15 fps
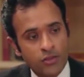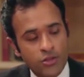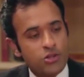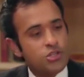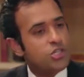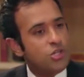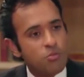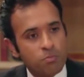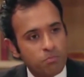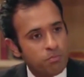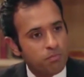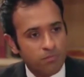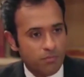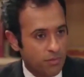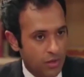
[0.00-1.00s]
there's new,
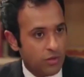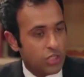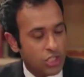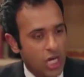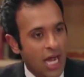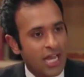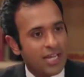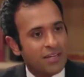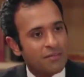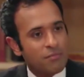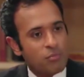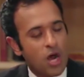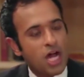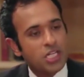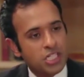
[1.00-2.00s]
you know, giant
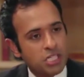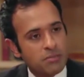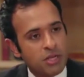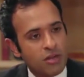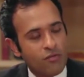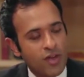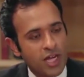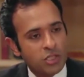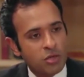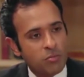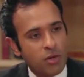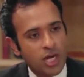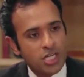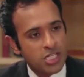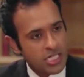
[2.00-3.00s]
projects, manufacturing
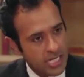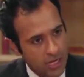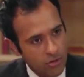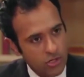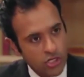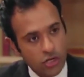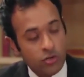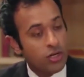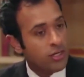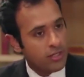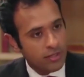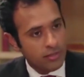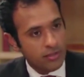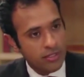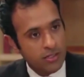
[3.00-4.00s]
projects in
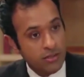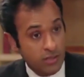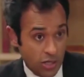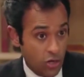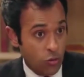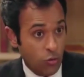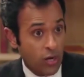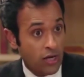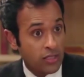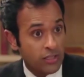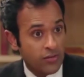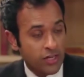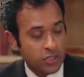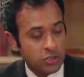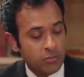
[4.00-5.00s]
Arizona, n- near where I
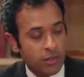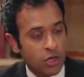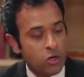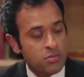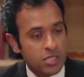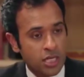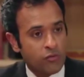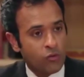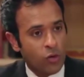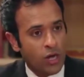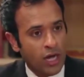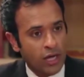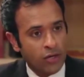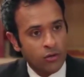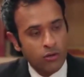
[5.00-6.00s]
live, actually in my home state of
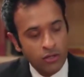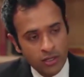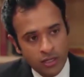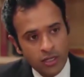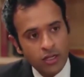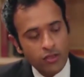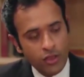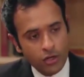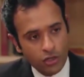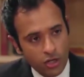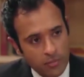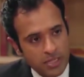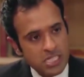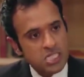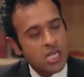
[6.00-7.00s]
Ohio, that are going
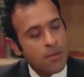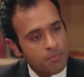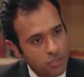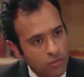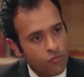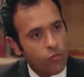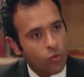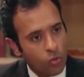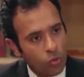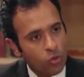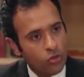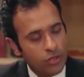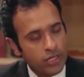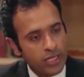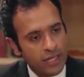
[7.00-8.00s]
to be steps
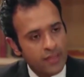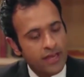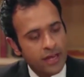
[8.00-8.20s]
forward in